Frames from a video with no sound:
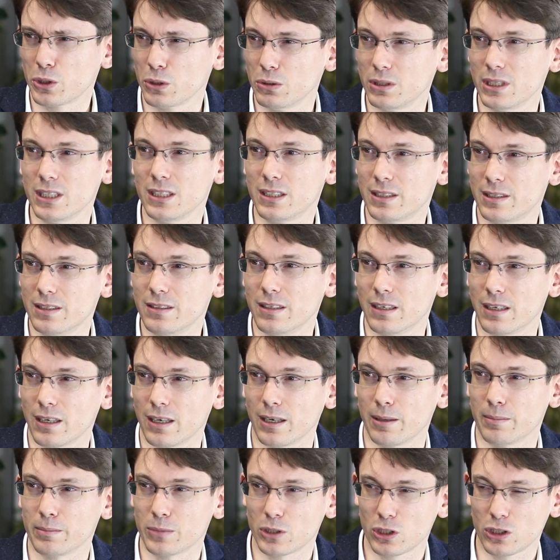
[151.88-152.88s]
you need
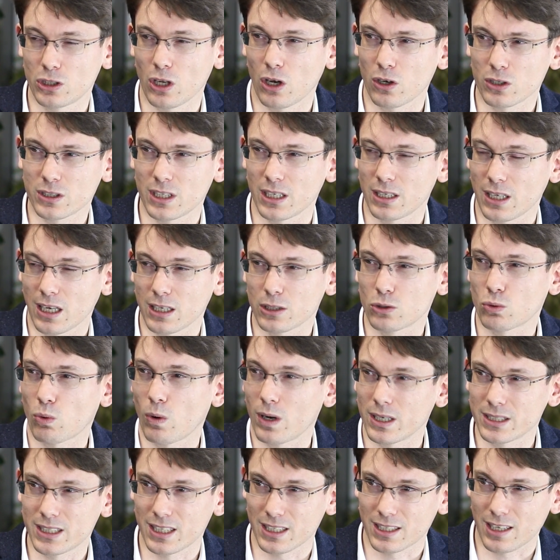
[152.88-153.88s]
stocks that are
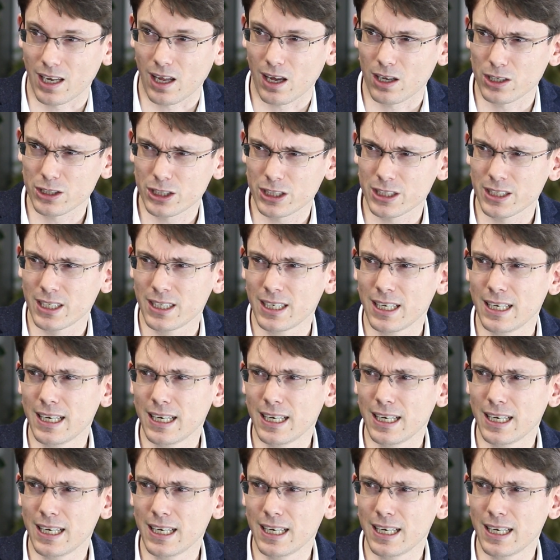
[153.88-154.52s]
twice as large.